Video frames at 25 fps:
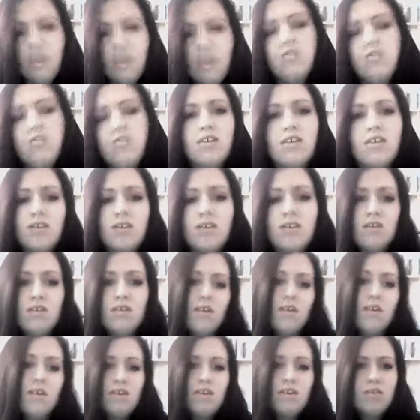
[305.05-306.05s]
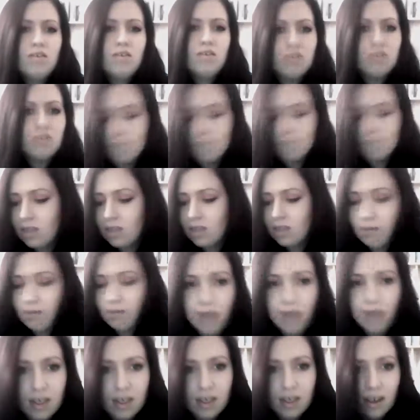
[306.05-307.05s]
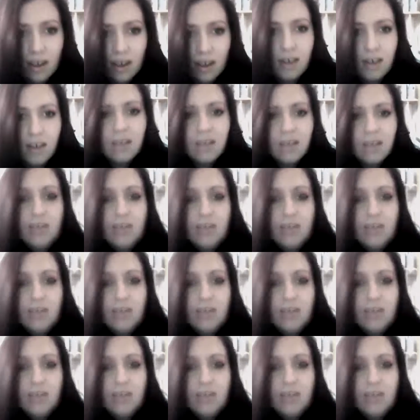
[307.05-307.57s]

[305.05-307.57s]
She's like, "Oh, nothing." God, I've gone really grey there.